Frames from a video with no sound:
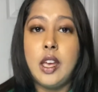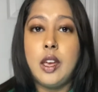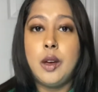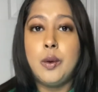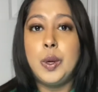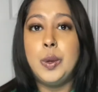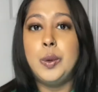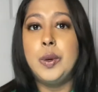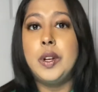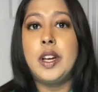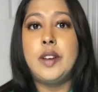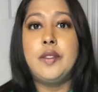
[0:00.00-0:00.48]
we
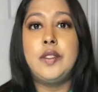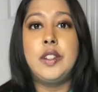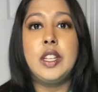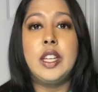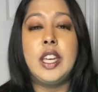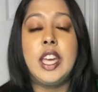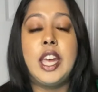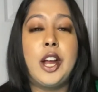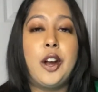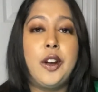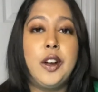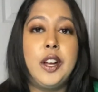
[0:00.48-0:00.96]
would have to
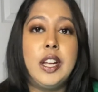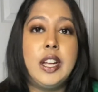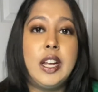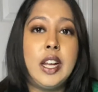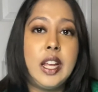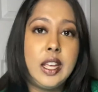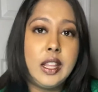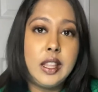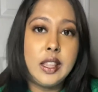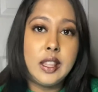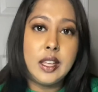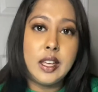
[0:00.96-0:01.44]
carry
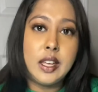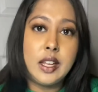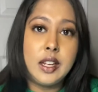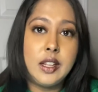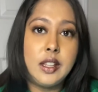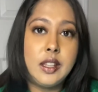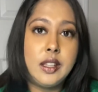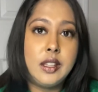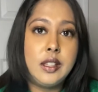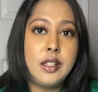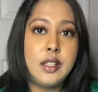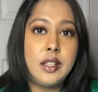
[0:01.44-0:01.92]
Nathan,
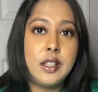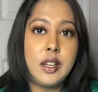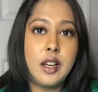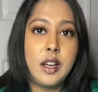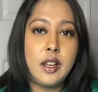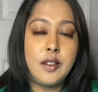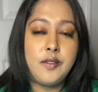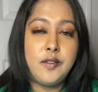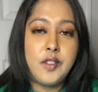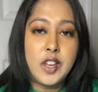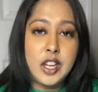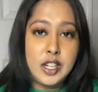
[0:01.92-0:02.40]
the
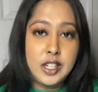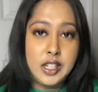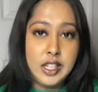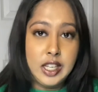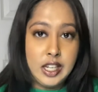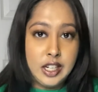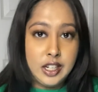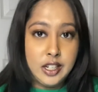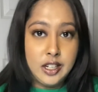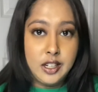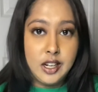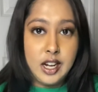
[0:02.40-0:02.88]

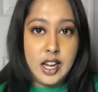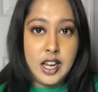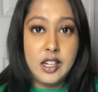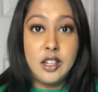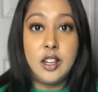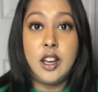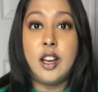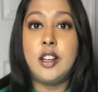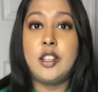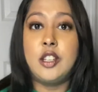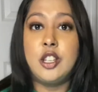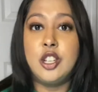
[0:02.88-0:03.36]
ventilator, and
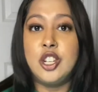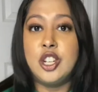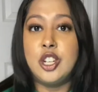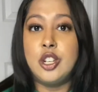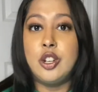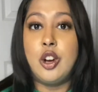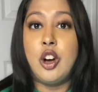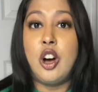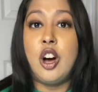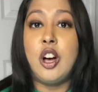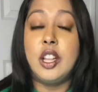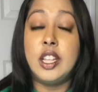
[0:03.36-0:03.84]
oxygen
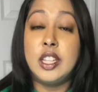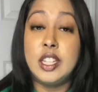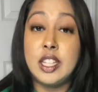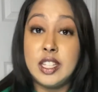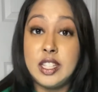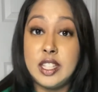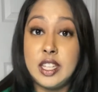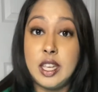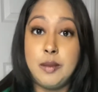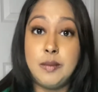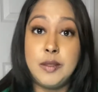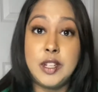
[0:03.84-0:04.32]
all at the
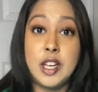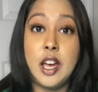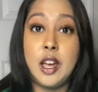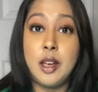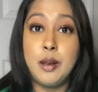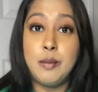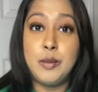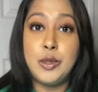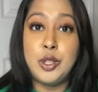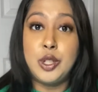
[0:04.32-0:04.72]
same time.